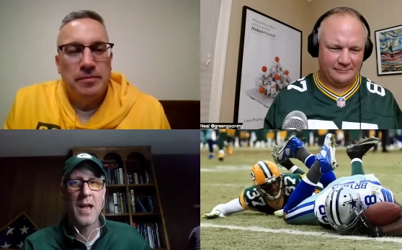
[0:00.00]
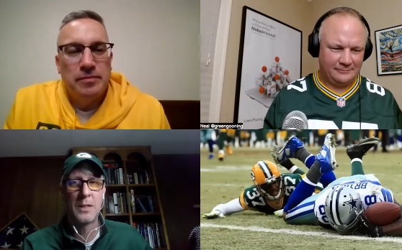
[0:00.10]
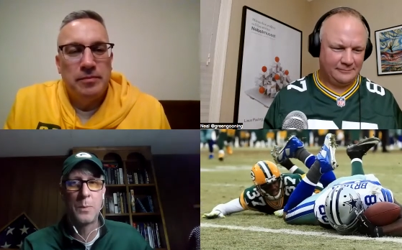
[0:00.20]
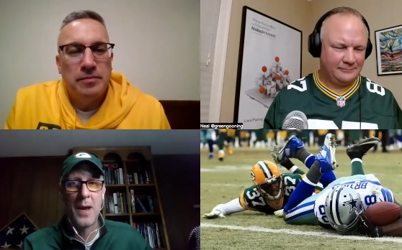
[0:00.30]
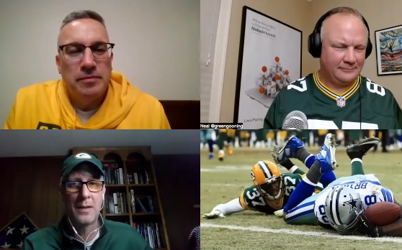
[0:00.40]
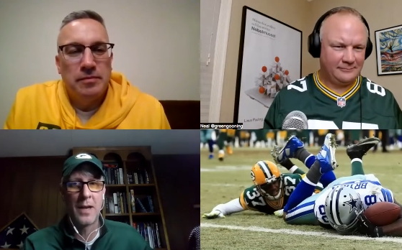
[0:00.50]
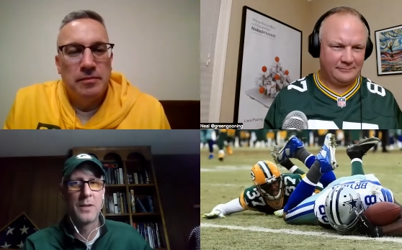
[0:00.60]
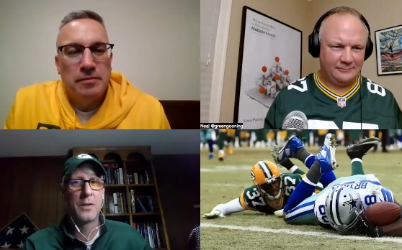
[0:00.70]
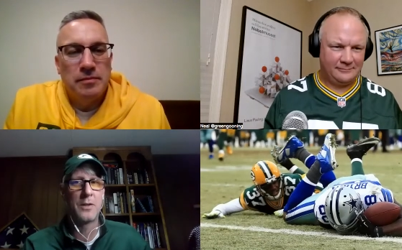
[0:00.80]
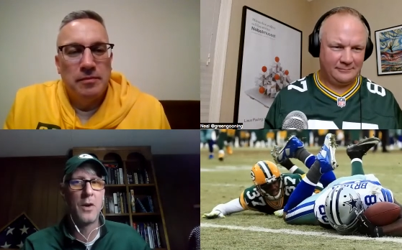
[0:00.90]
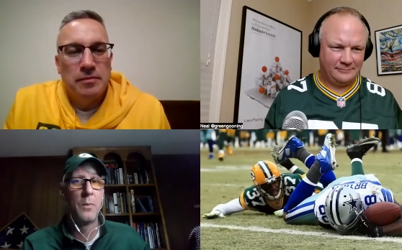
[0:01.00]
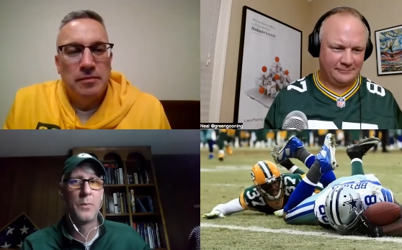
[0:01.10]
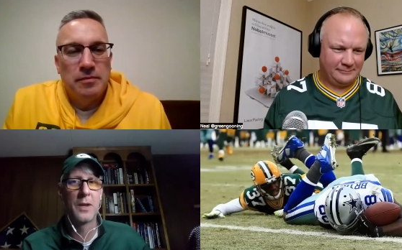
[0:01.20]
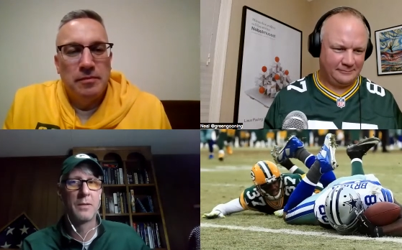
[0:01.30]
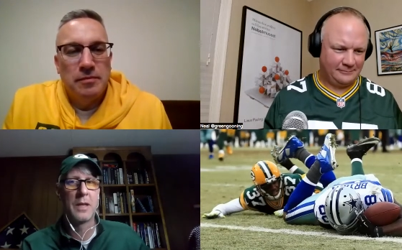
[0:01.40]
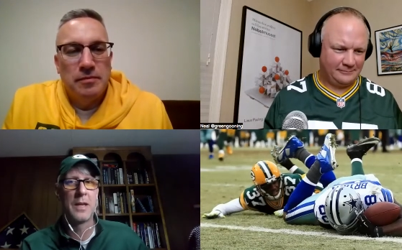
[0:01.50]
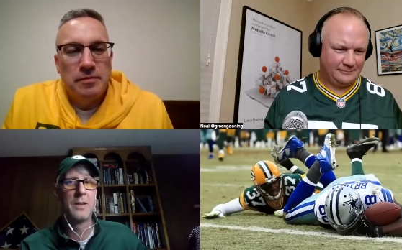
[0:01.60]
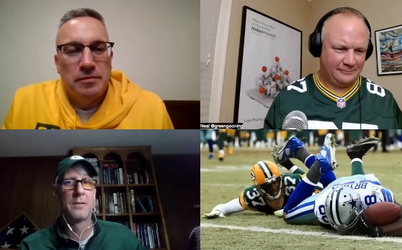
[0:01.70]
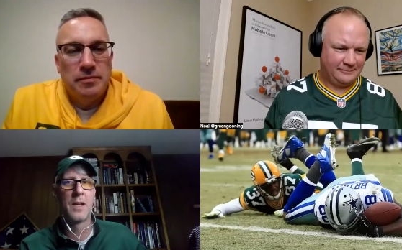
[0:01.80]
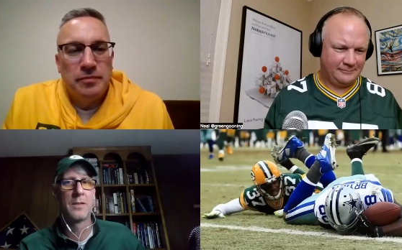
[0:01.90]
Speaker 1: aspect. I just hope that
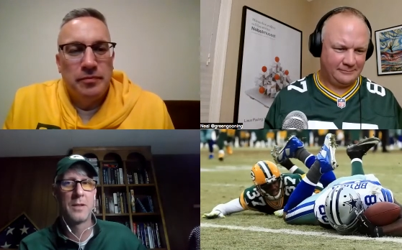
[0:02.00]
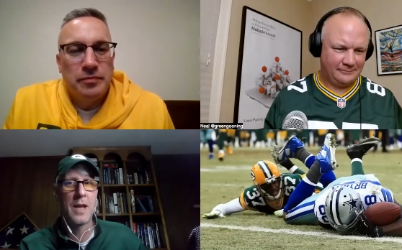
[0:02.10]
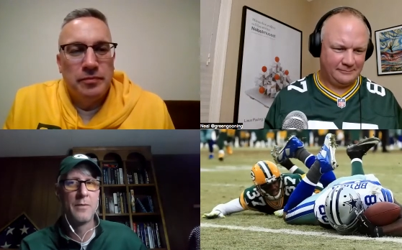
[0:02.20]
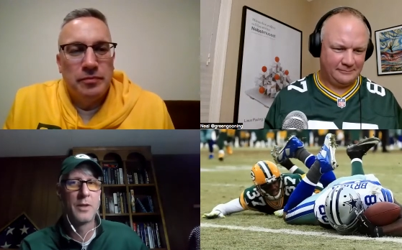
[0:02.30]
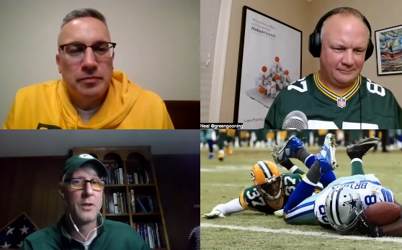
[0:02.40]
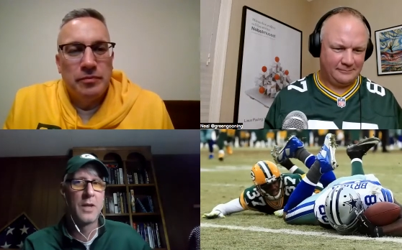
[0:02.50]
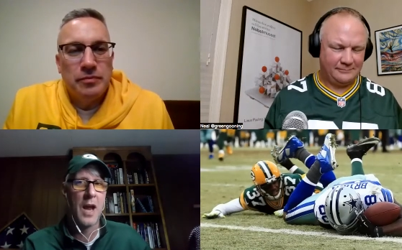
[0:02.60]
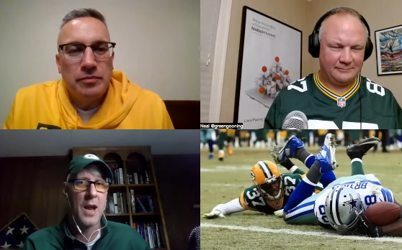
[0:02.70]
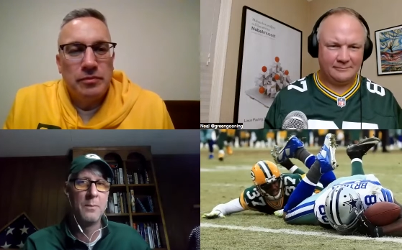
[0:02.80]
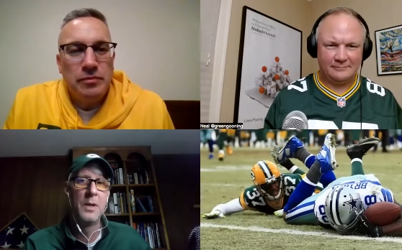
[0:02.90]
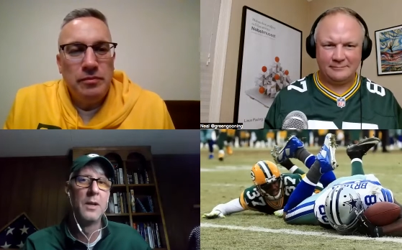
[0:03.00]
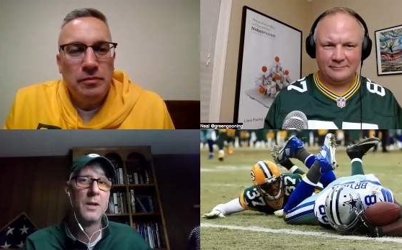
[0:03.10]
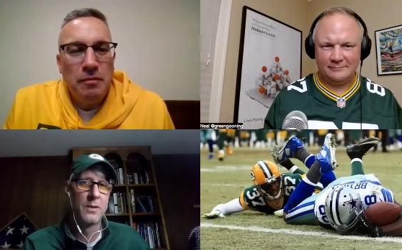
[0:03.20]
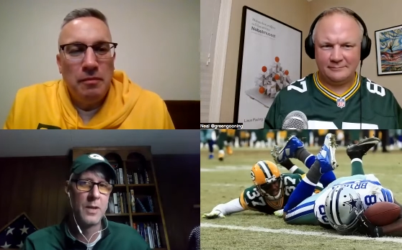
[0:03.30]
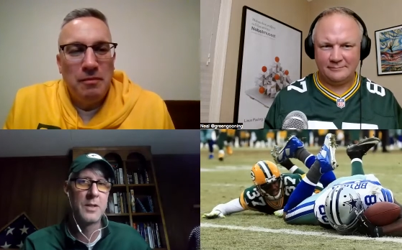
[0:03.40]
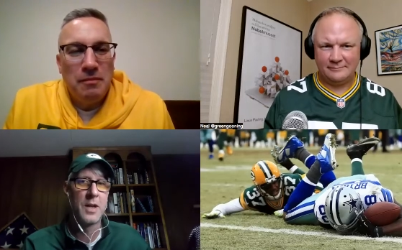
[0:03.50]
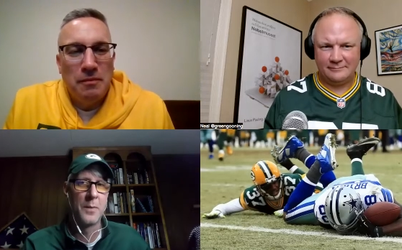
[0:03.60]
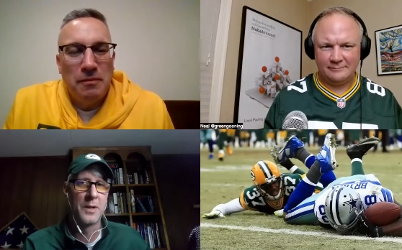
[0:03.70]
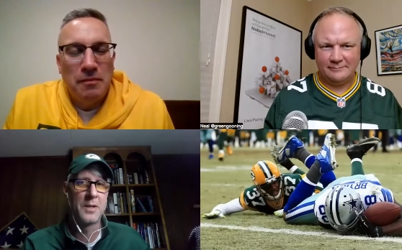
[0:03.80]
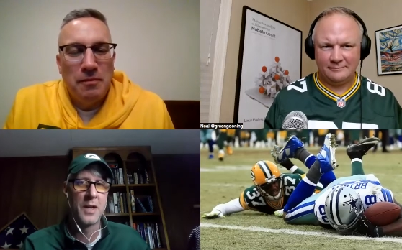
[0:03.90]
he doesn't have a good game this
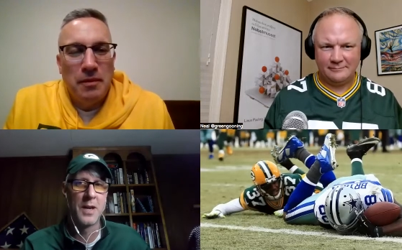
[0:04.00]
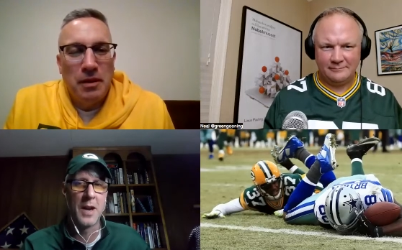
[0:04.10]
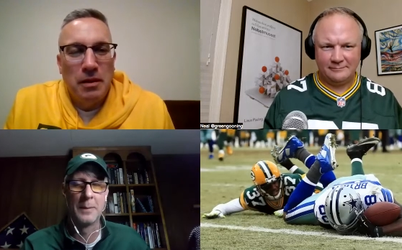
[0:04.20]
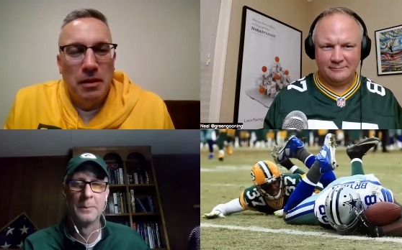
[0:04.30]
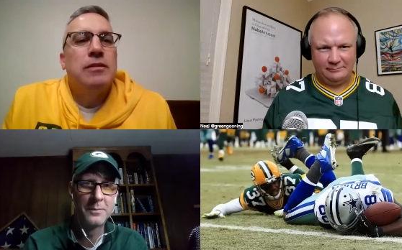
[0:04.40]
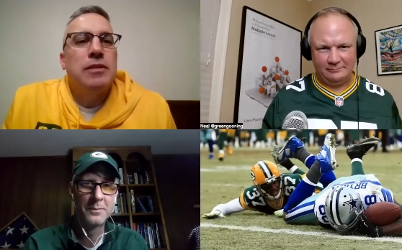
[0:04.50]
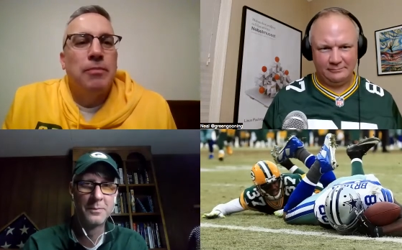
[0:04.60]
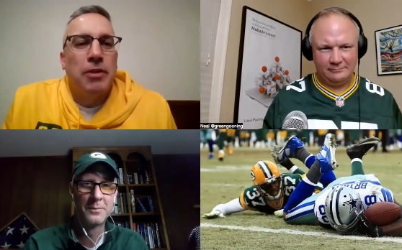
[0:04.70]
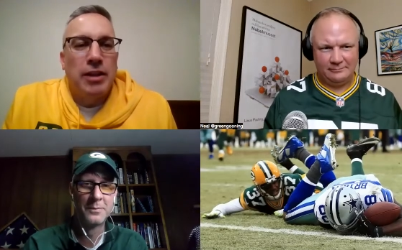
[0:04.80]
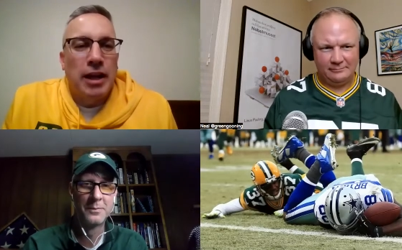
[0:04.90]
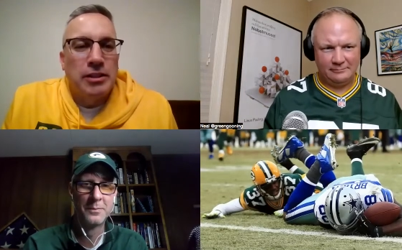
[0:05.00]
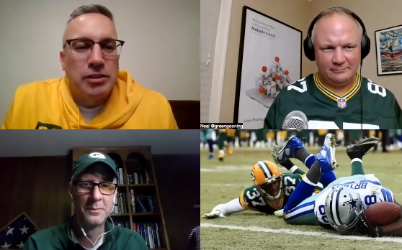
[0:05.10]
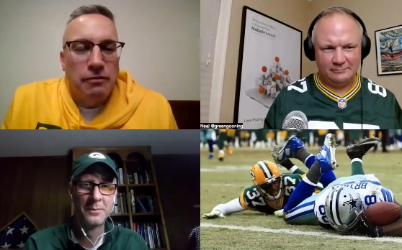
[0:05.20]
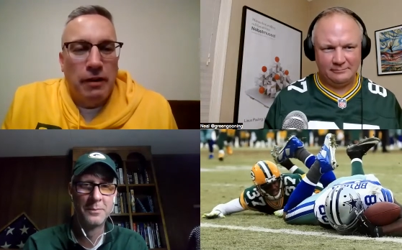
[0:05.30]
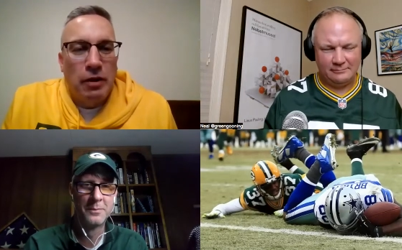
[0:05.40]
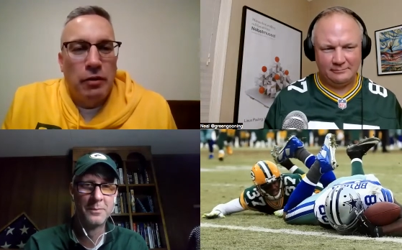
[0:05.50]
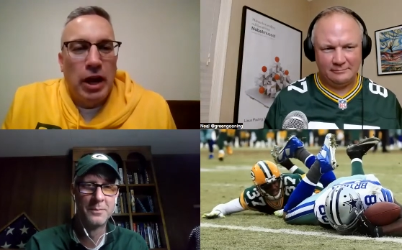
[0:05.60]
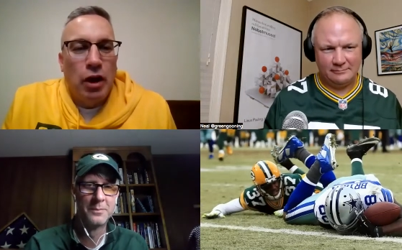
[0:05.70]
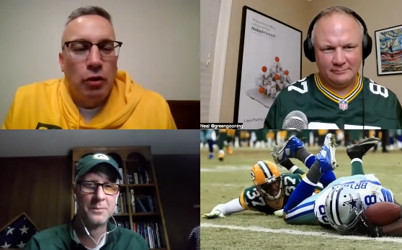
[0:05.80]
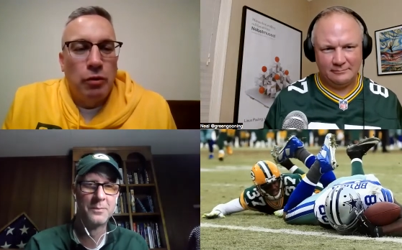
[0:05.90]
coming Sunday.
Speaker 2: Something that I just
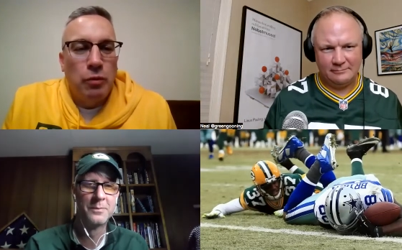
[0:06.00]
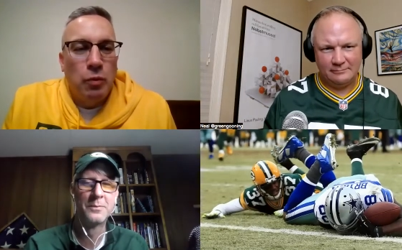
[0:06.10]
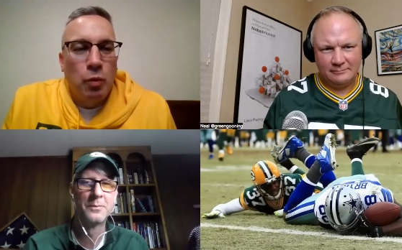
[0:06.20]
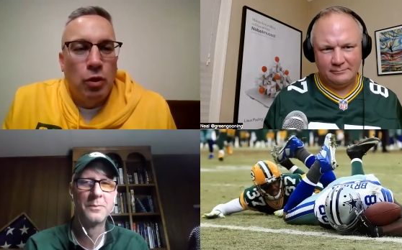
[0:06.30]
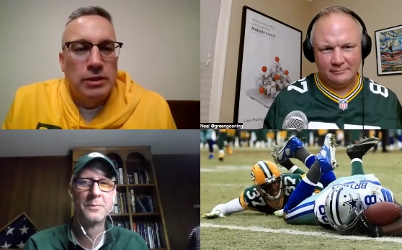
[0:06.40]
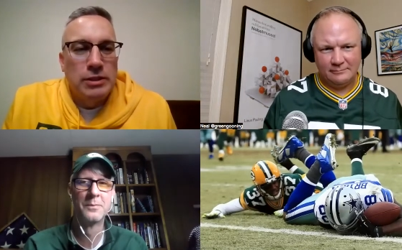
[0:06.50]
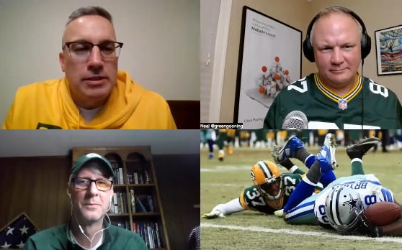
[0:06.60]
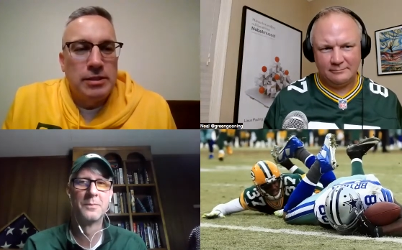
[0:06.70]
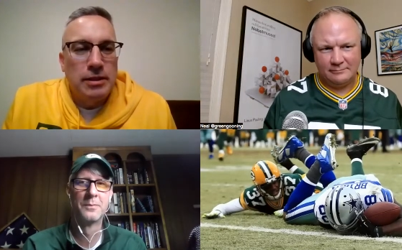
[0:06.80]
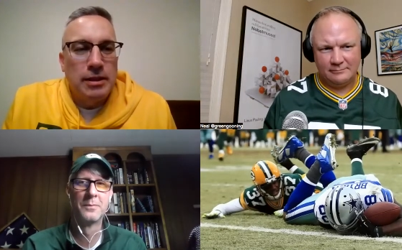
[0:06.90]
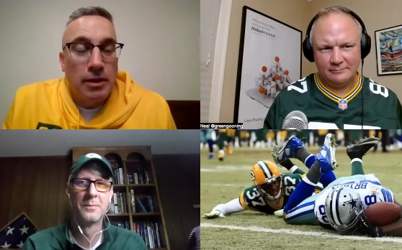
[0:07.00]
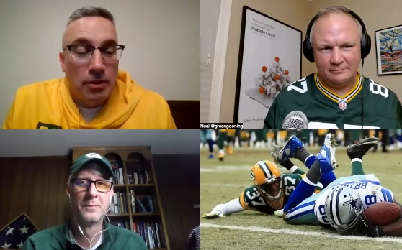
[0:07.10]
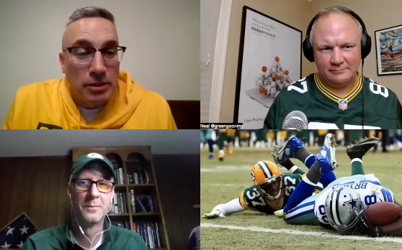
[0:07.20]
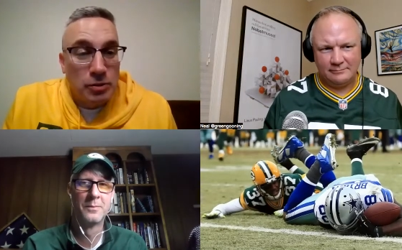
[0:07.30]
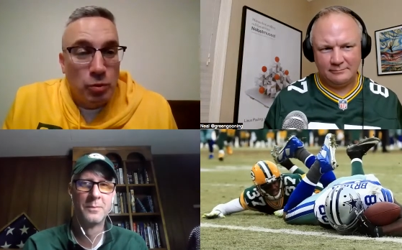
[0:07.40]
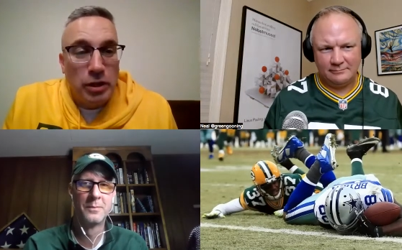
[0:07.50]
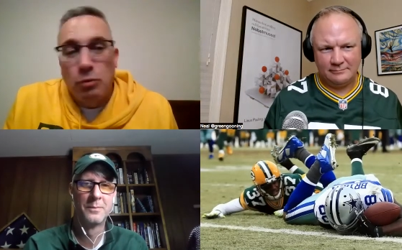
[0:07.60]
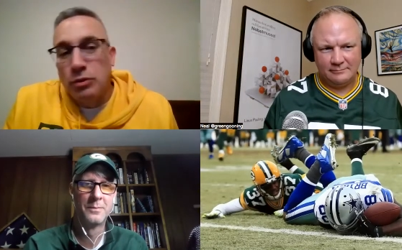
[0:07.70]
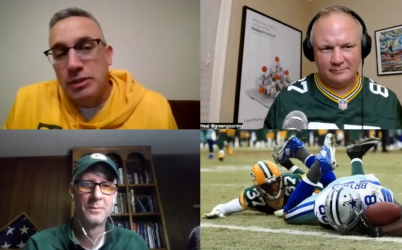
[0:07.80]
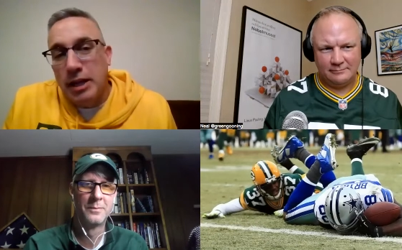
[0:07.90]
found out was uh, this
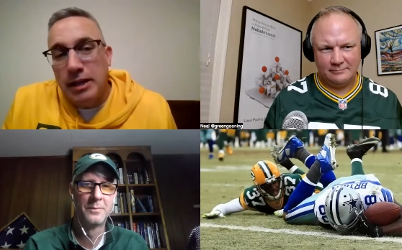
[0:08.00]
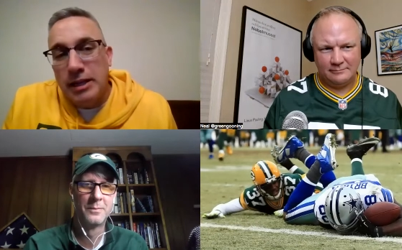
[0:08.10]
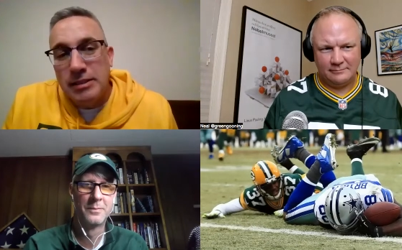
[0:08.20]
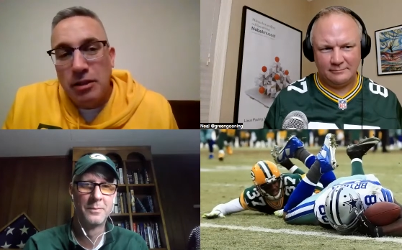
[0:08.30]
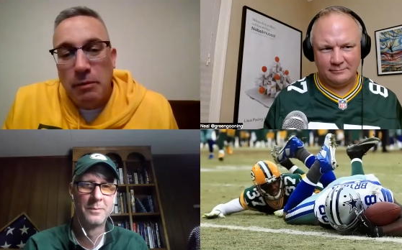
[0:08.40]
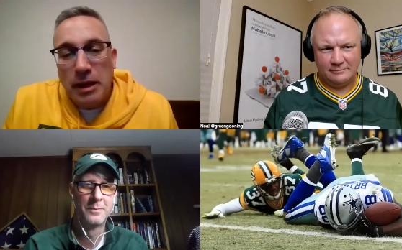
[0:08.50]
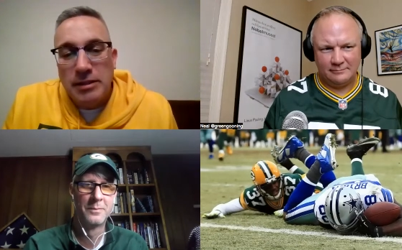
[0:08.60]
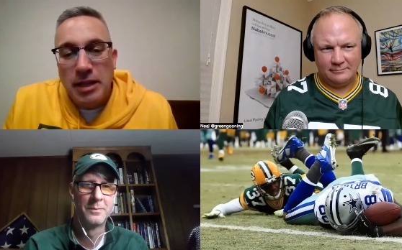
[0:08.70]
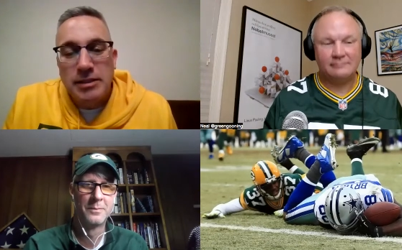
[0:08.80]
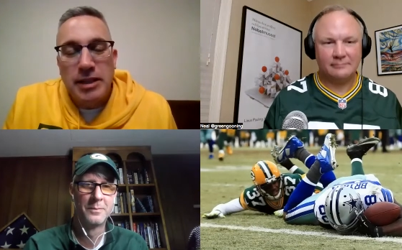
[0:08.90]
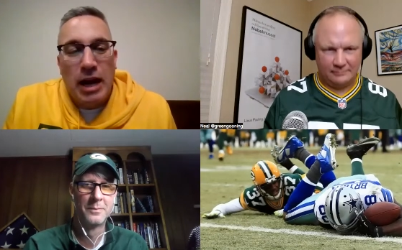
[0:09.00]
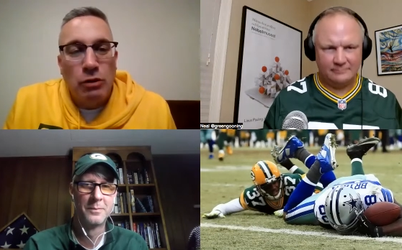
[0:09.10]
week was that he still maintains a